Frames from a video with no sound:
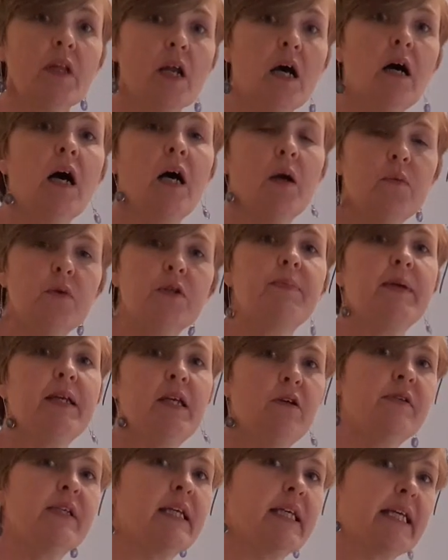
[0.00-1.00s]
I would be
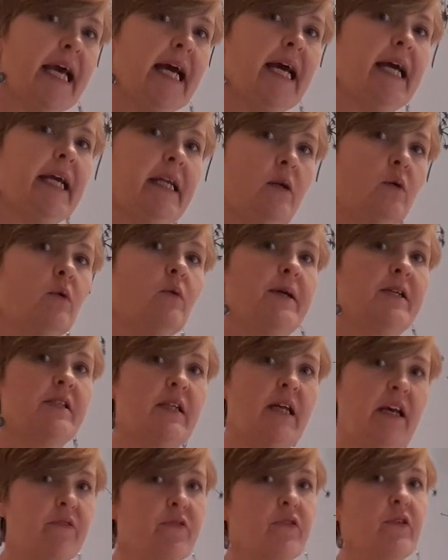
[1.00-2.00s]
using cat in almost
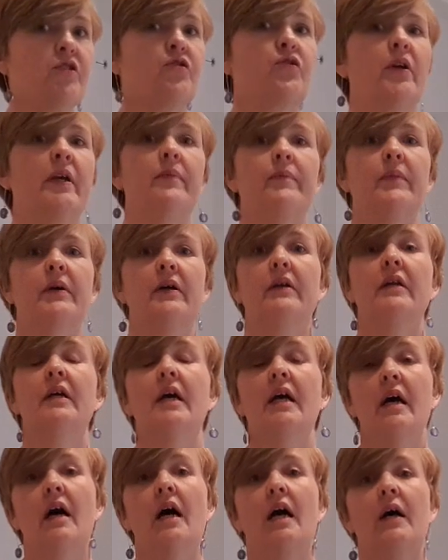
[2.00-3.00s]
every treatment.
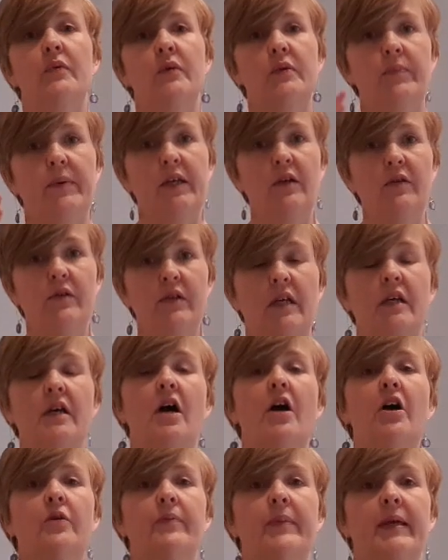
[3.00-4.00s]
I would be using
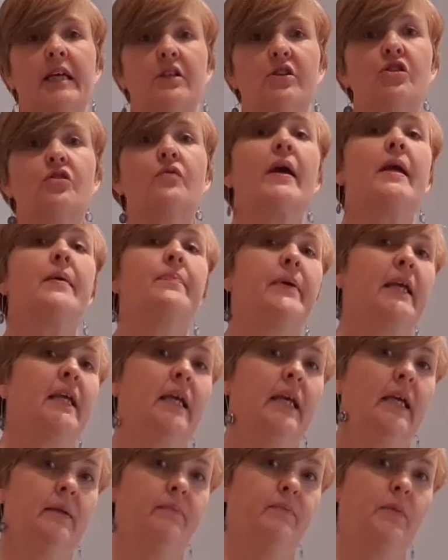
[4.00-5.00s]
combing and scraping
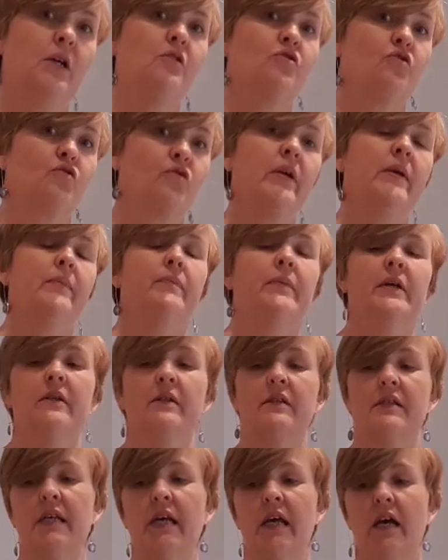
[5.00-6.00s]
in most
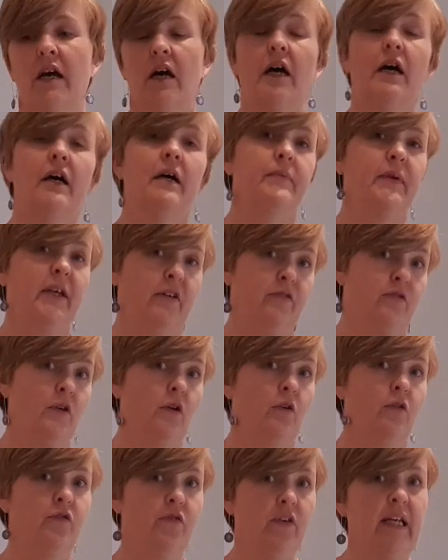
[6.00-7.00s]
treatments, if
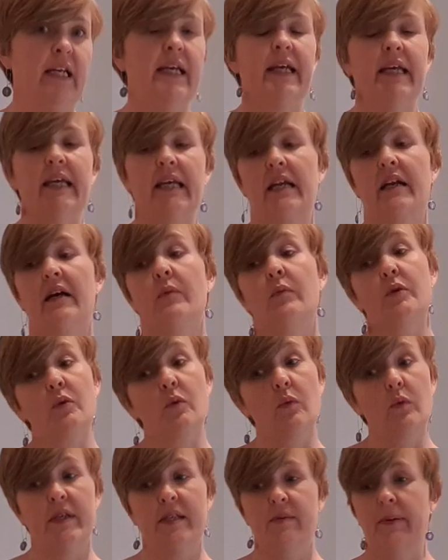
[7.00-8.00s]
not filling, and I would
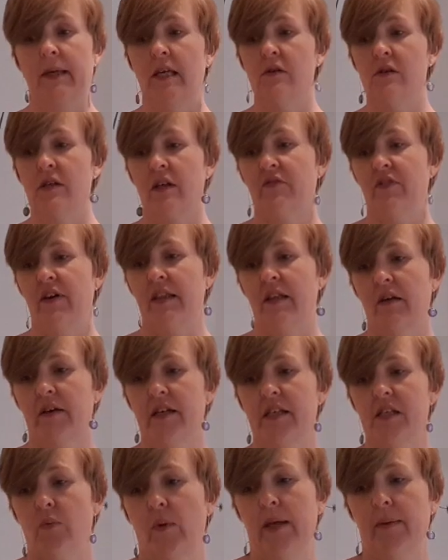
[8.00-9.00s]
always be using
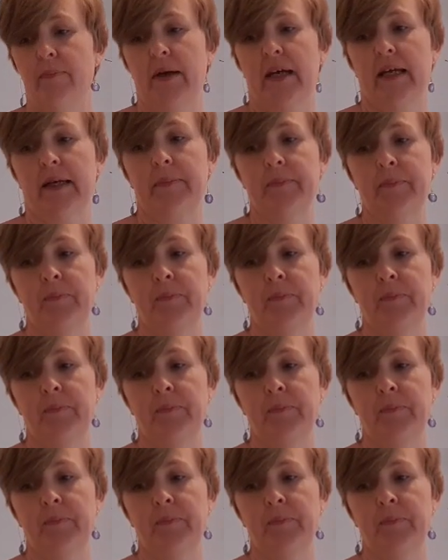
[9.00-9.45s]
featherlight sweeping.